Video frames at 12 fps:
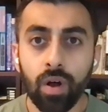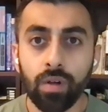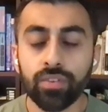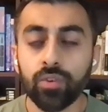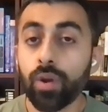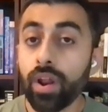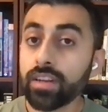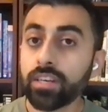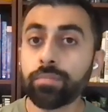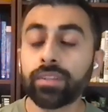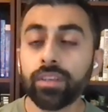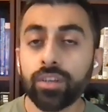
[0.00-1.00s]
involved. So what I
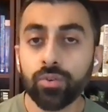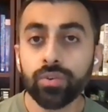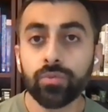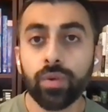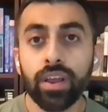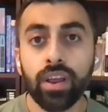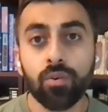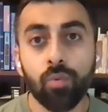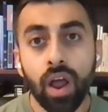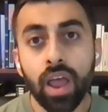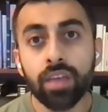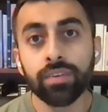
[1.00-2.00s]
typically do is when I
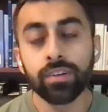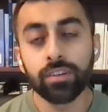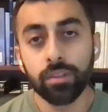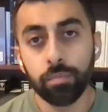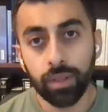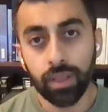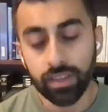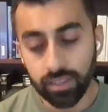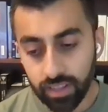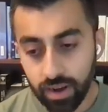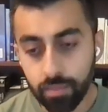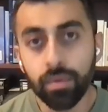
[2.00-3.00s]
arrive into the
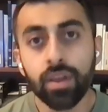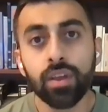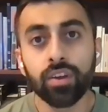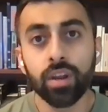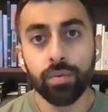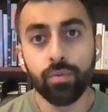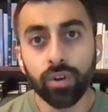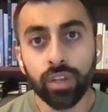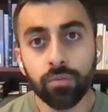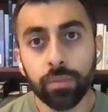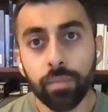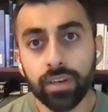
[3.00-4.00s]
place that I'm going to be
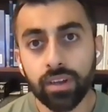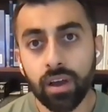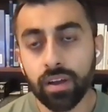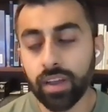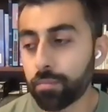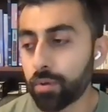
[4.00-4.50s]
working with my dog,